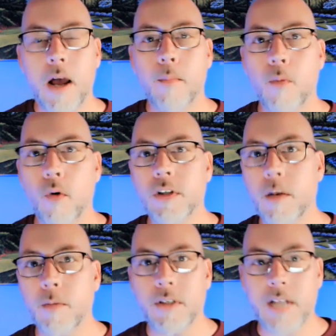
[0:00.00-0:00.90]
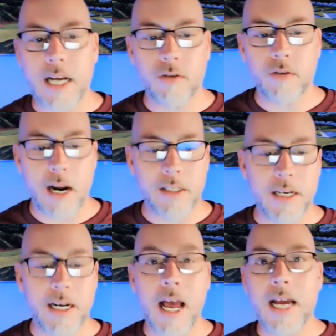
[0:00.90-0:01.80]
more summer stakes
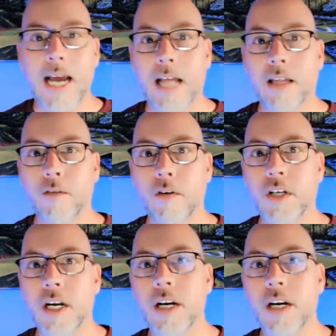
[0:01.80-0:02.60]
racing. Got the Virginia